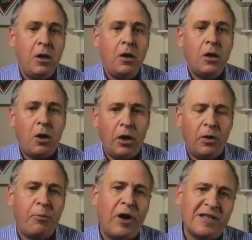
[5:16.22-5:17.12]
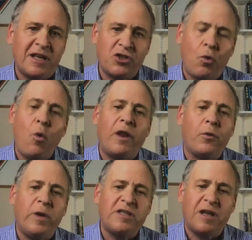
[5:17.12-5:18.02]
Carter president. So one of the
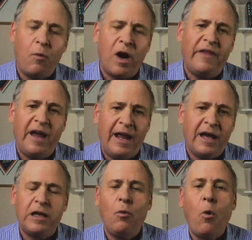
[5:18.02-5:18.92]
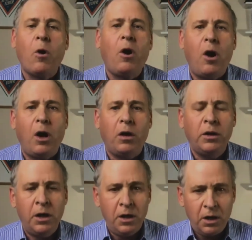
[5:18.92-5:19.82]
reasons I wanted that Andy Warhol
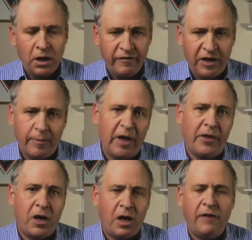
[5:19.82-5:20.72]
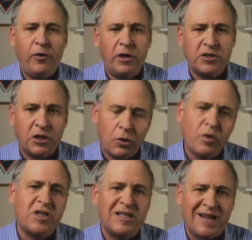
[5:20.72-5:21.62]
of him on the cover is that there
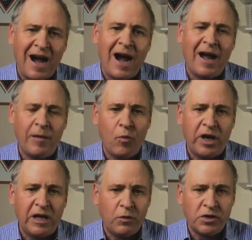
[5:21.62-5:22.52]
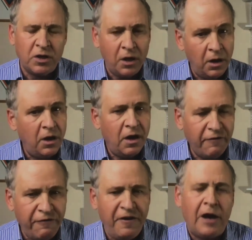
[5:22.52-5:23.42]
was a time when he was
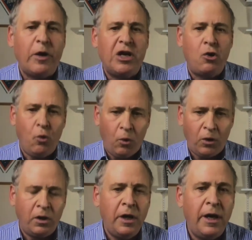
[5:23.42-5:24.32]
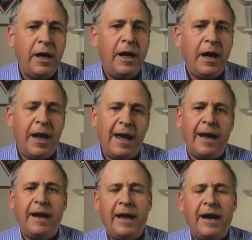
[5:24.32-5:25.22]
very cool
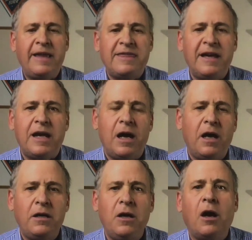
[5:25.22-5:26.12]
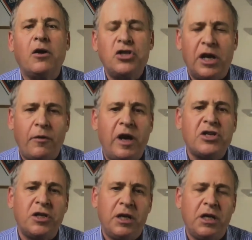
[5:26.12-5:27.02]
and and I think a younger
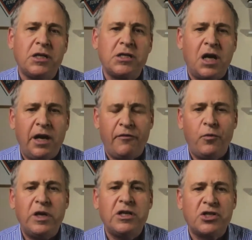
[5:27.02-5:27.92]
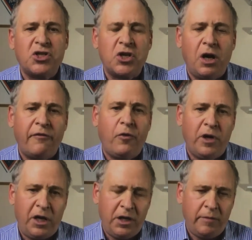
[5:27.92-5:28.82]
generation is kind of
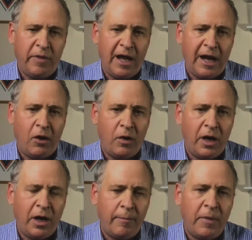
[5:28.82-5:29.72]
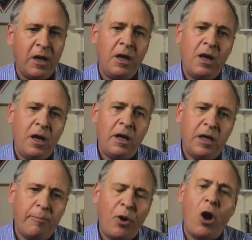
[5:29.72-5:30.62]
rediscovering him now, um,
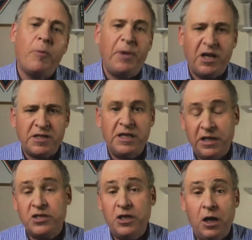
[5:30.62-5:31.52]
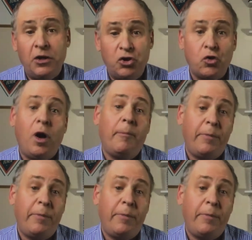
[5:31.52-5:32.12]
in part because he is the un-Trump.